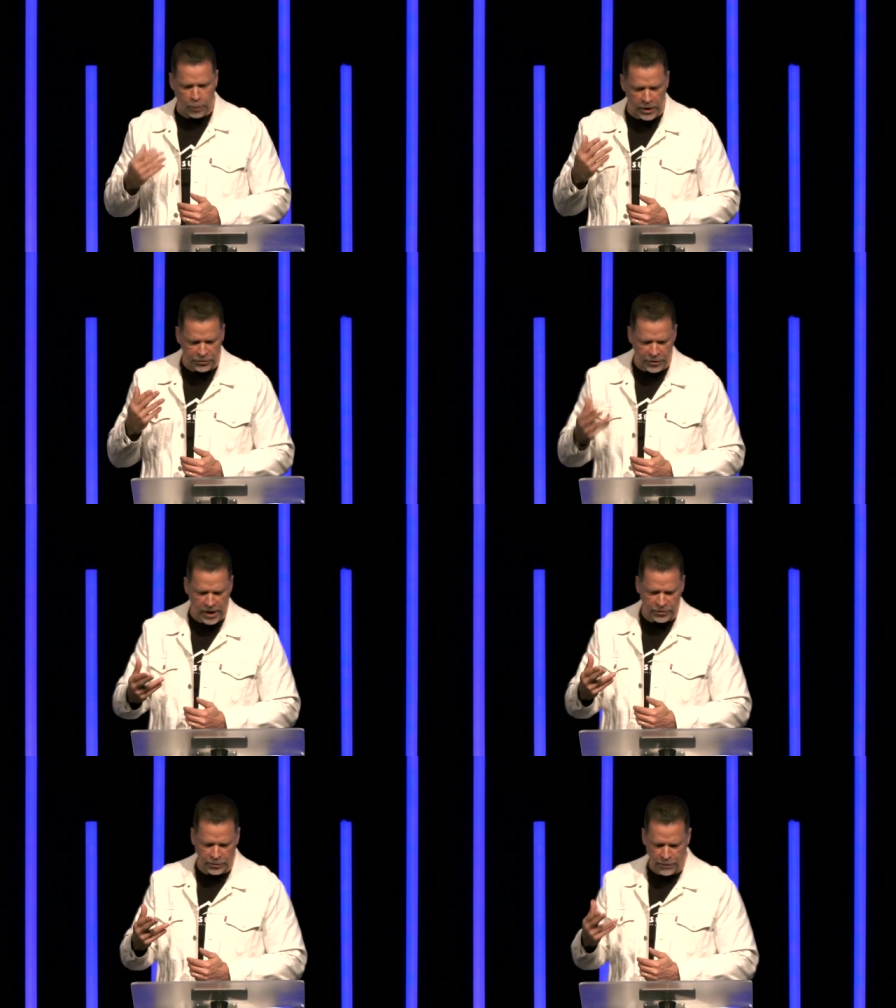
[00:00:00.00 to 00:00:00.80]

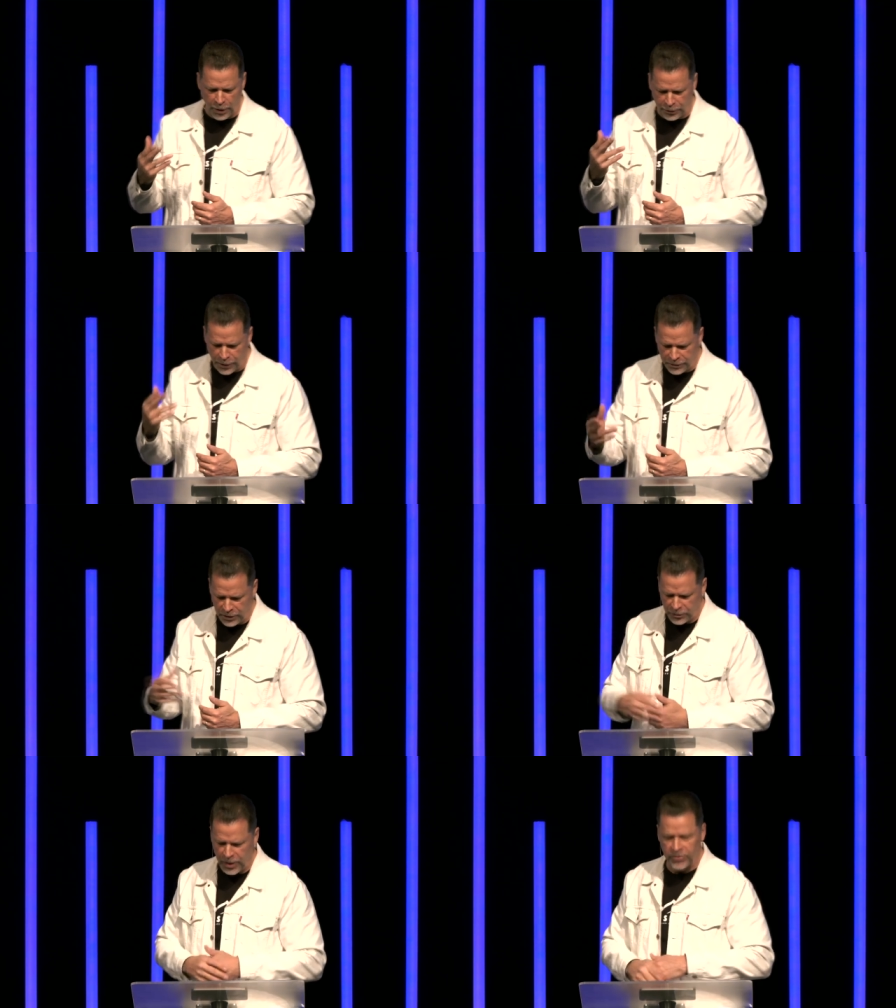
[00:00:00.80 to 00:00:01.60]
26, verse
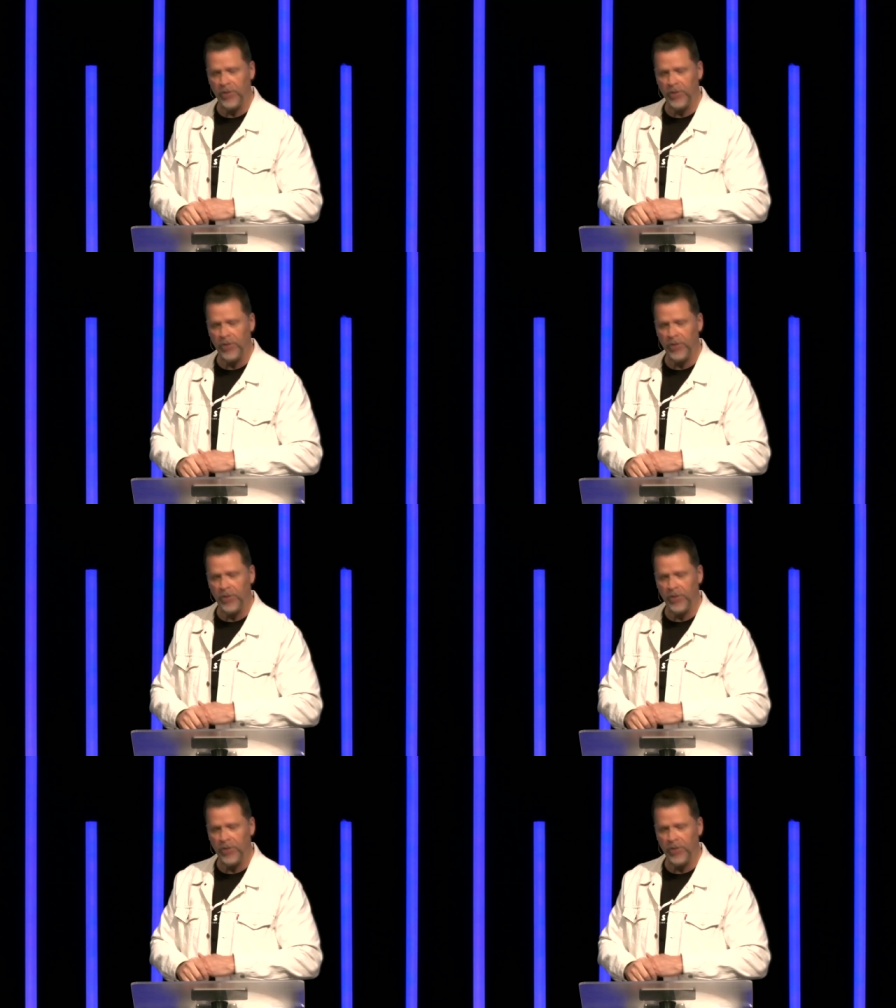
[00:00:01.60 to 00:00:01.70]
56,